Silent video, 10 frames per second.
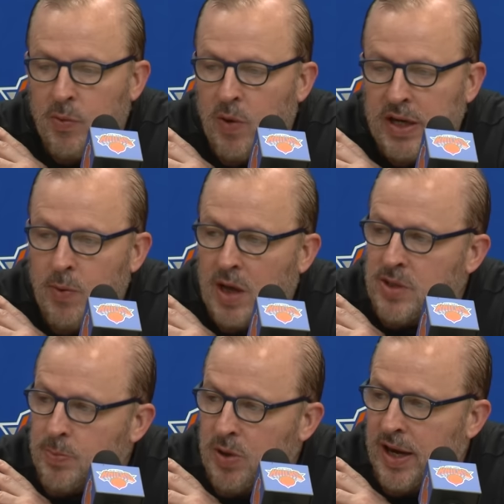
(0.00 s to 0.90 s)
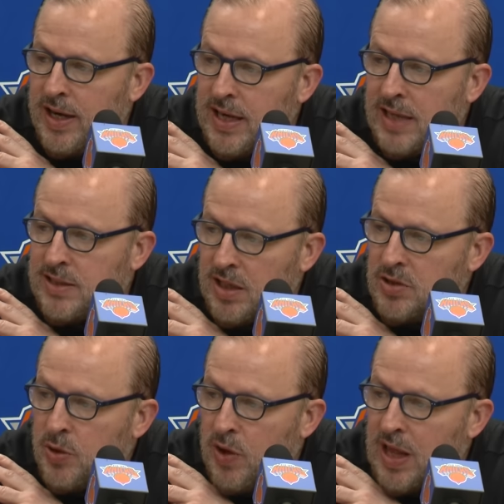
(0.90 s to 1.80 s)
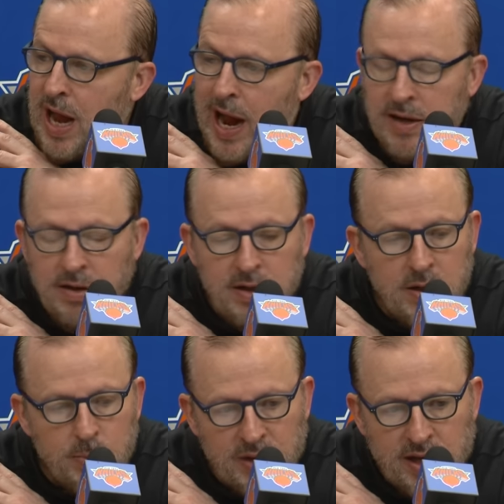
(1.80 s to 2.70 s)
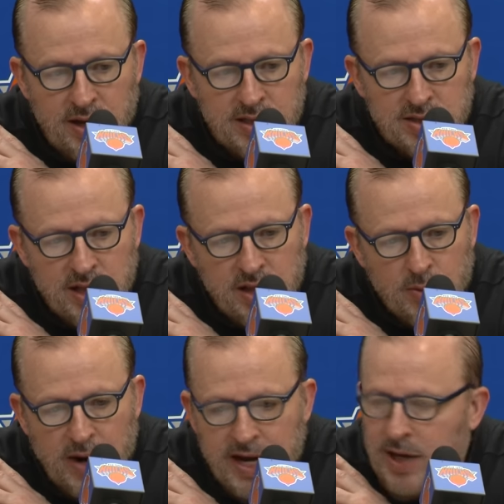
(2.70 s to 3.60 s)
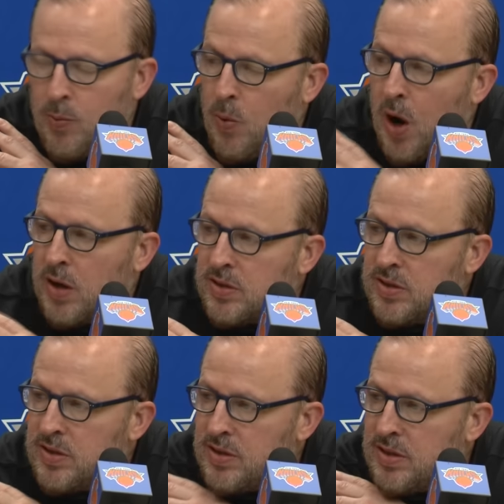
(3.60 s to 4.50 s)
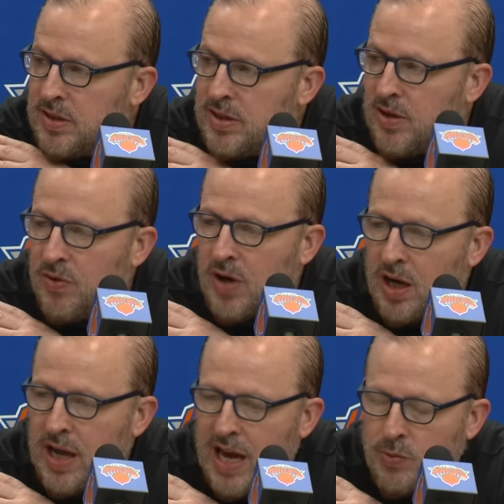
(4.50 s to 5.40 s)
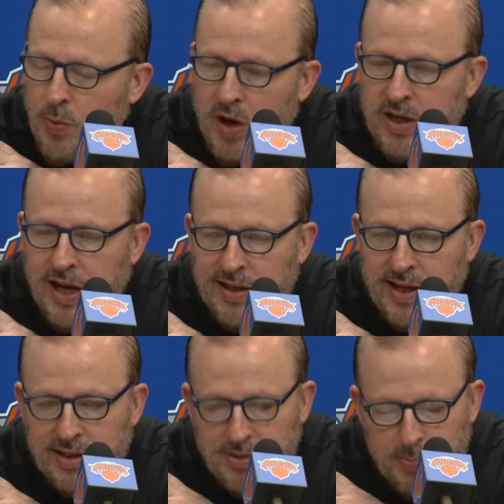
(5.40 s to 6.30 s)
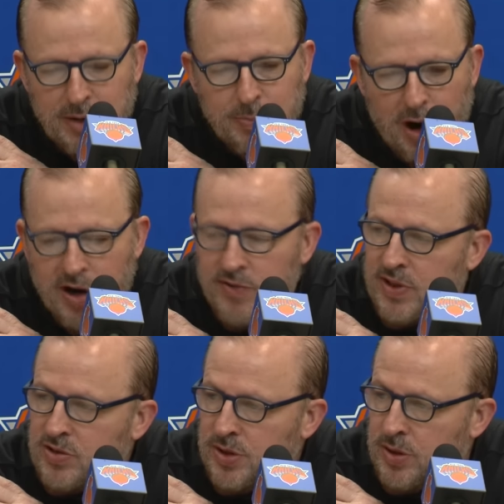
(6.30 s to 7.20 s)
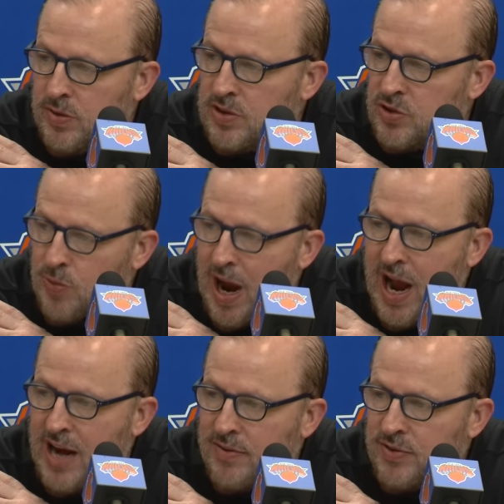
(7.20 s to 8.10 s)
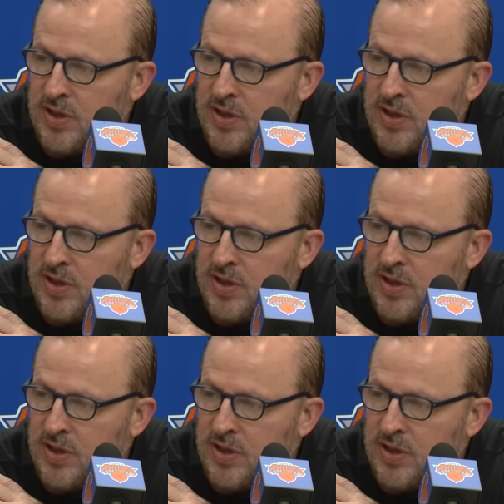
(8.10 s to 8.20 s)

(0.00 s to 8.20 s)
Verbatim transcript: when he wasn't playing, that tells you a lot, because the way he worked, you know, a guy's work ethic is a big part of it too. His drive,